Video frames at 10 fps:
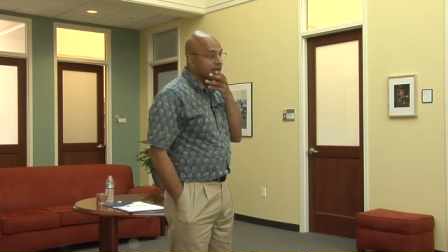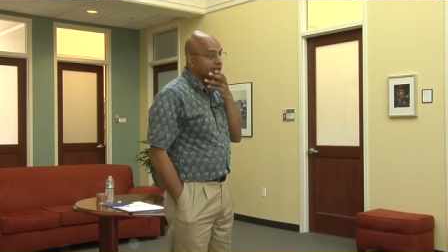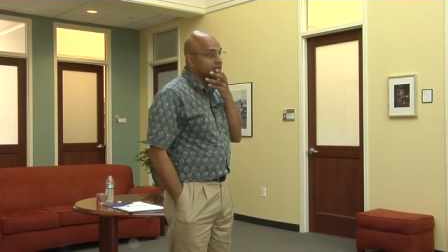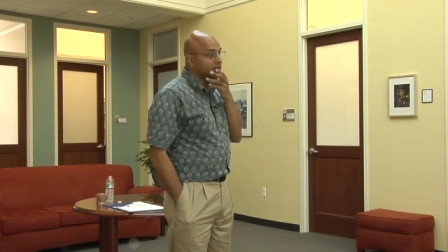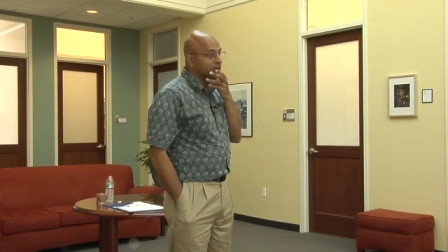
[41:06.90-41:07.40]

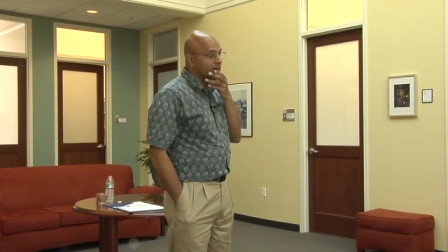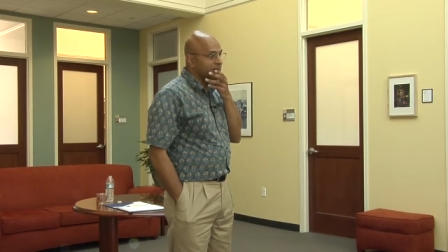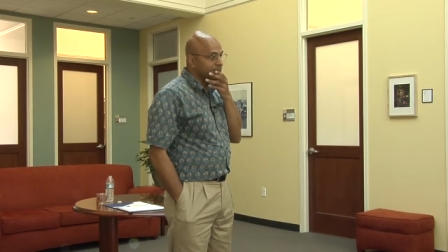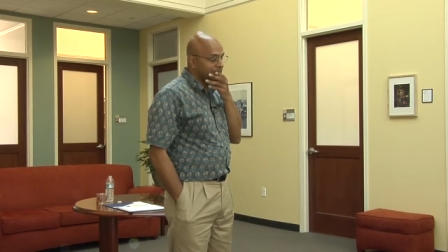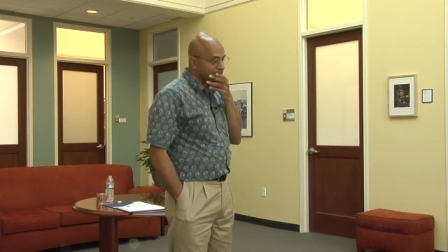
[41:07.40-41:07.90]
and so
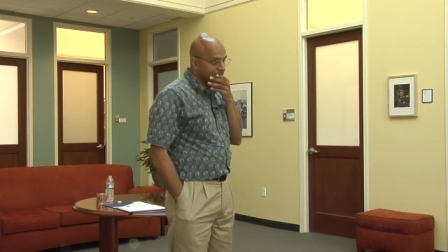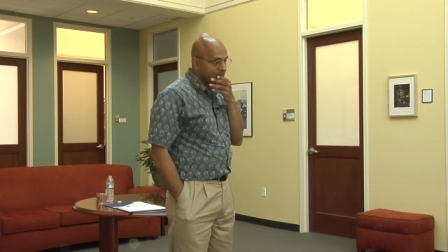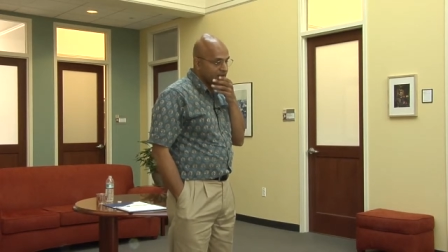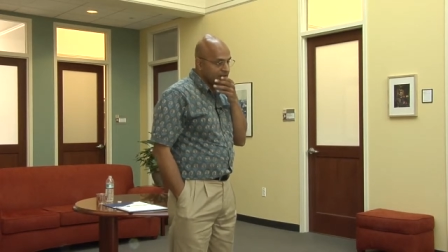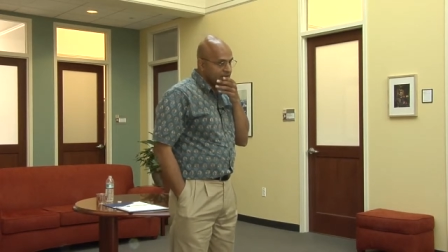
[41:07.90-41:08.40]
on.
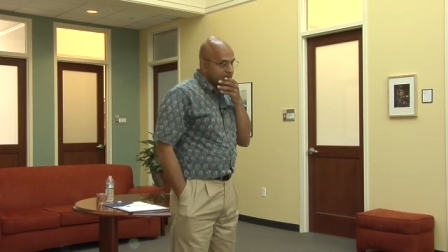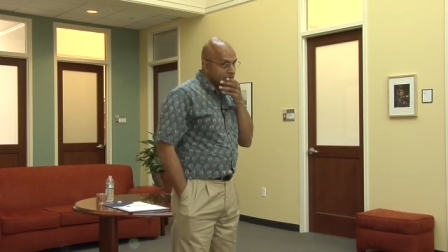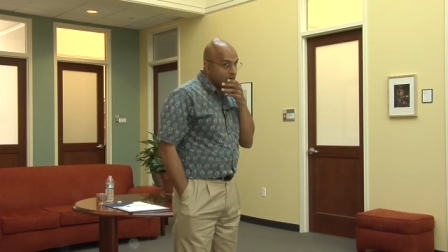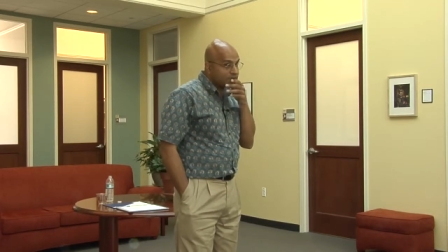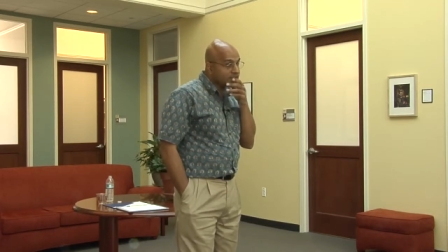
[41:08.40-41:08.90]

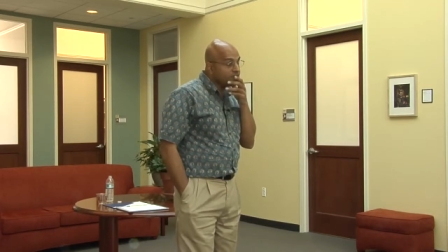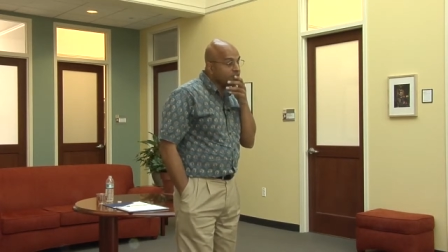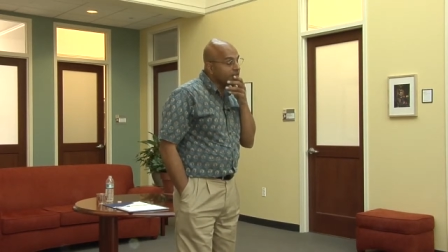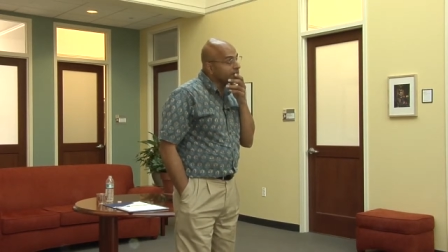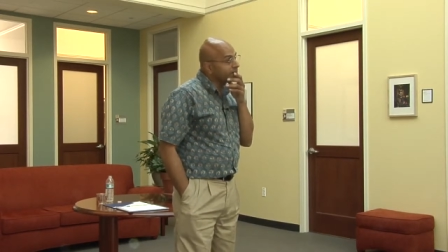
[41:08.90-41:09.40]
What they
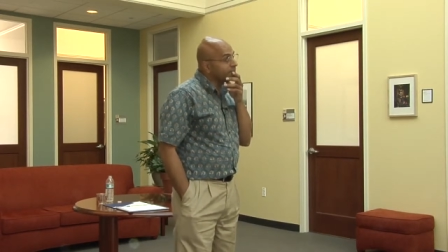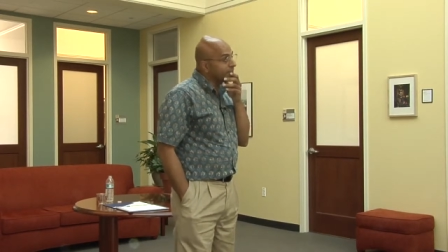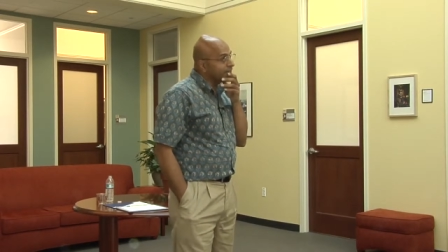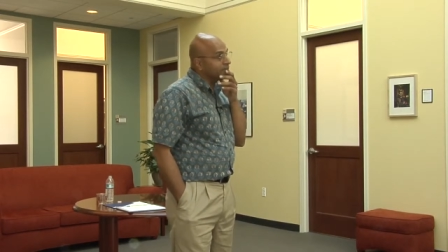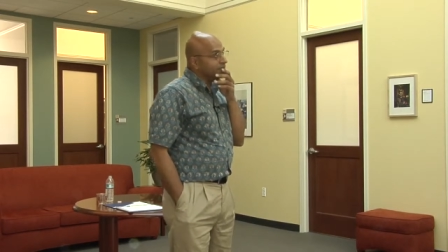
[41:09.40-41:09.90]
fail to
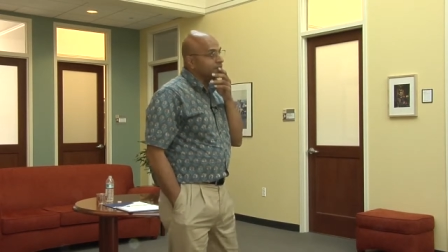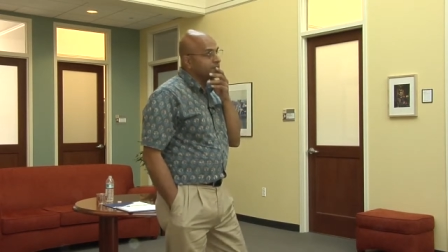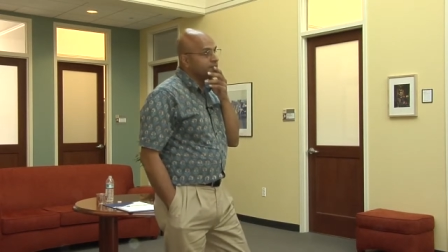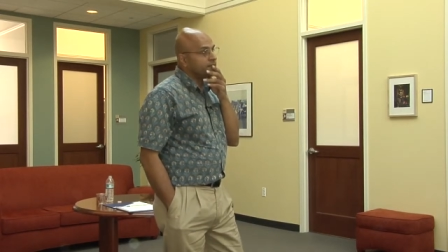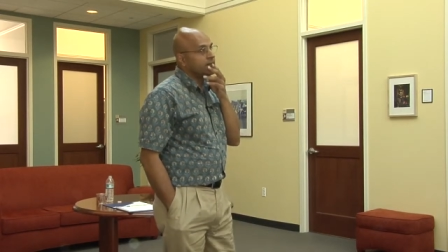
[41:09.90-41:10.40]
tell you,
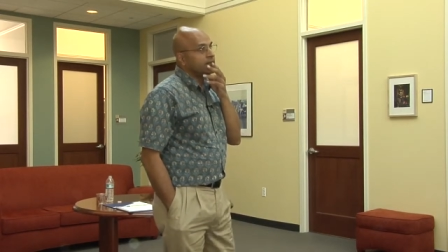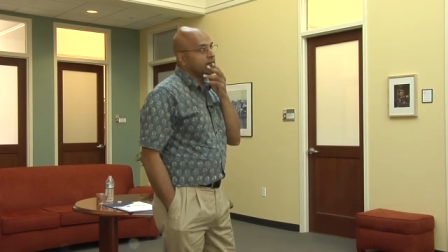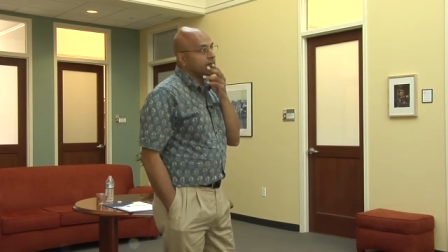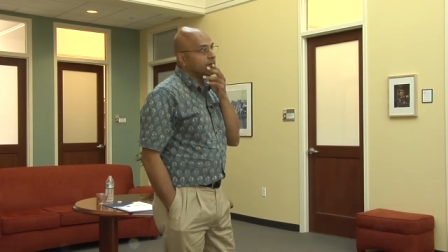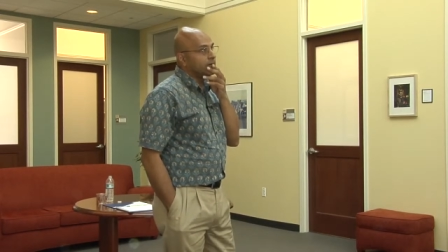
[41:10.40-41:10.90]

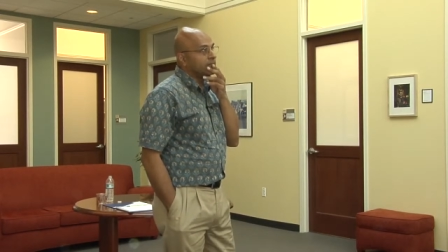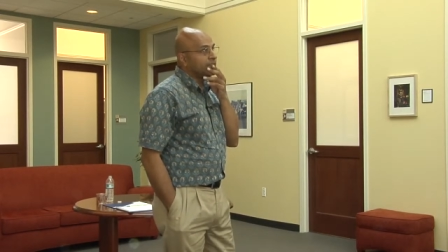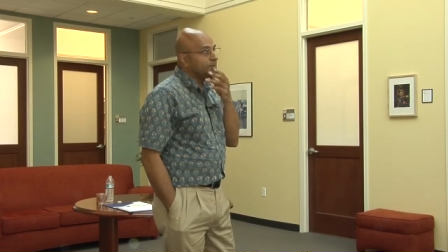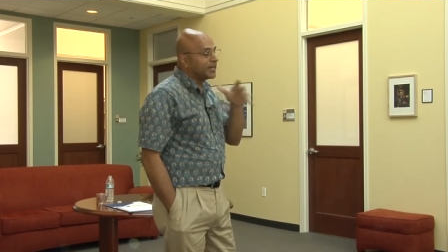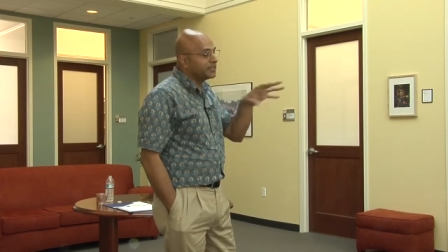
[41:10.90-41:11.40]
or
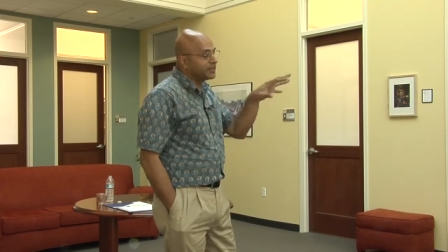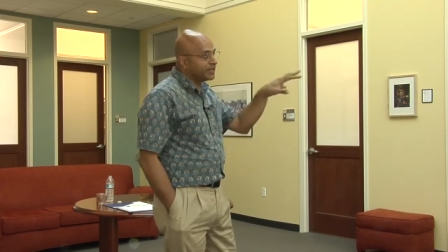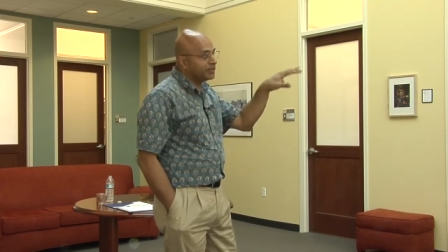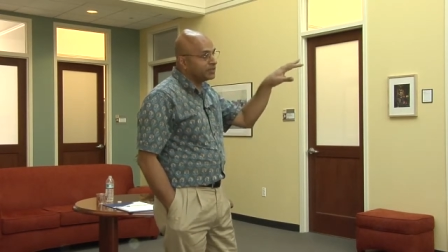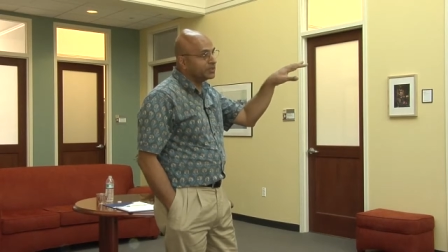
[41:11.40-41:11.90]
they might
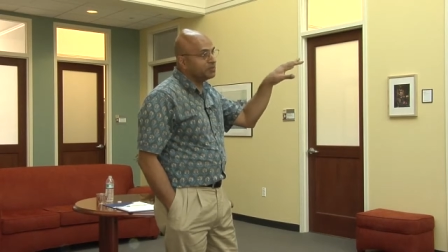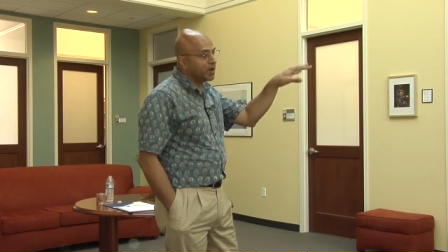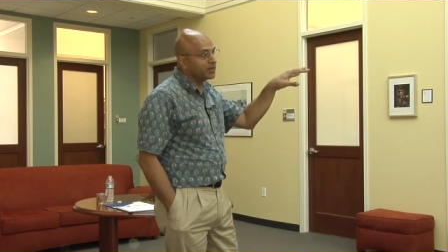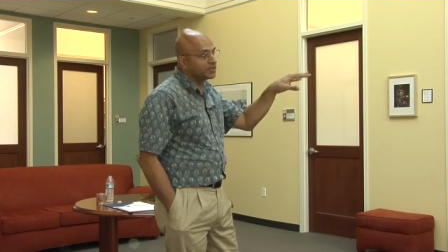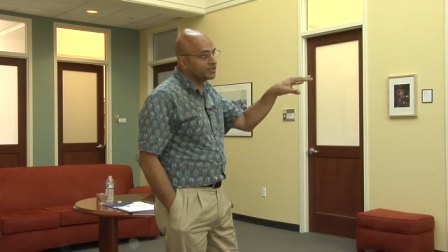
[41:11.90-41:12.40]
tell you in the
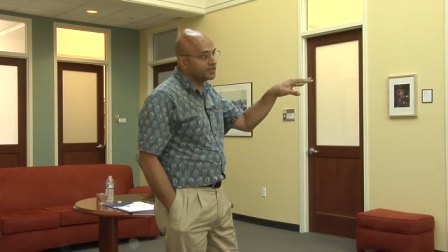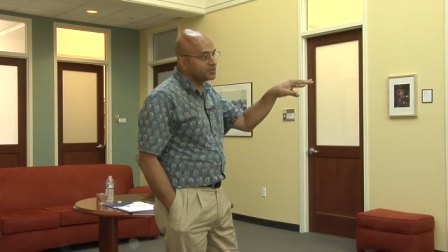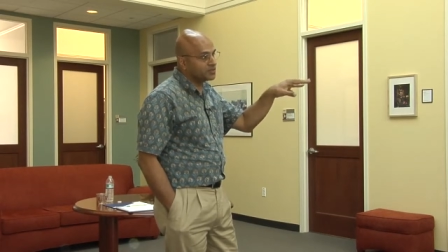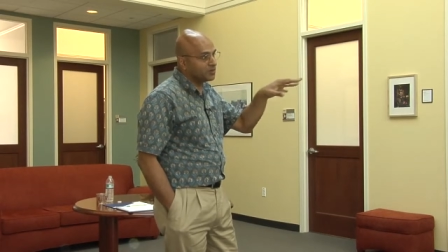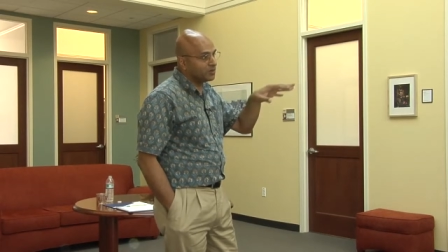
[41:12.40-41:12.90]

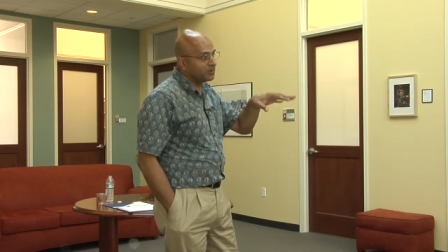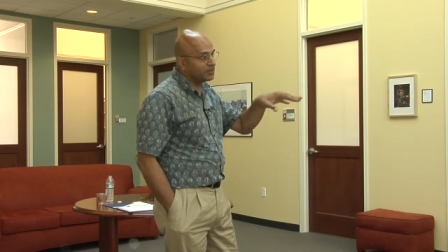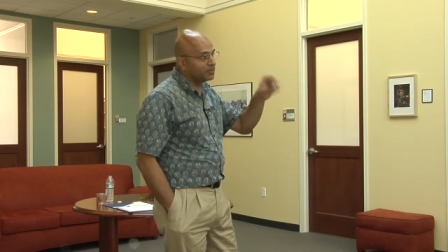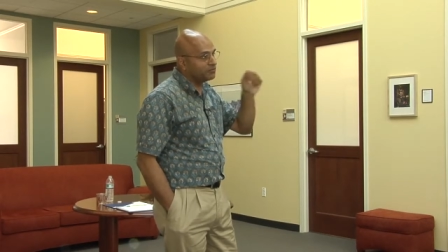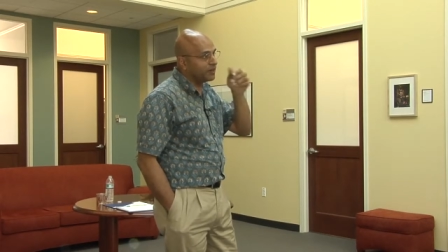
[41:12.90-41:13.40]
margins or
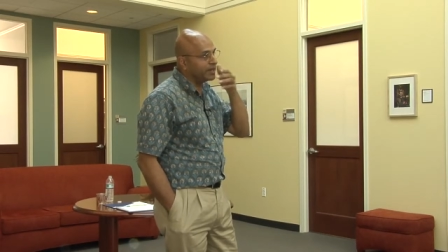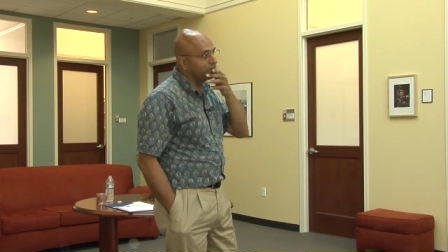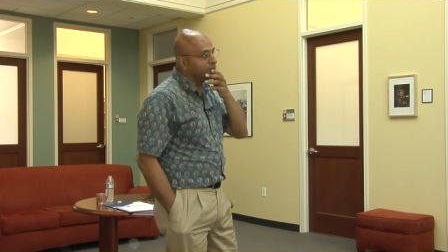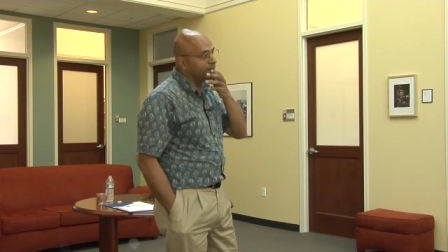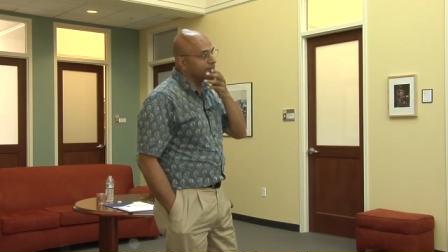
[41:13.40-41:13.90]
in the
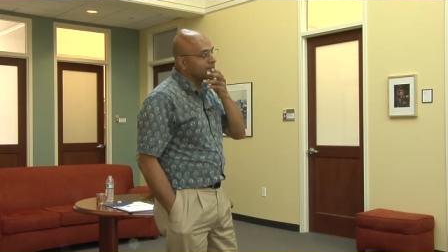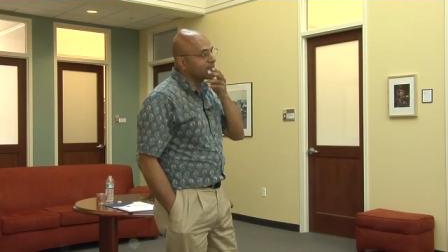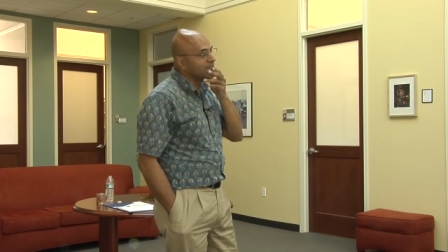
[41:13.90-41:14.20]
fine print,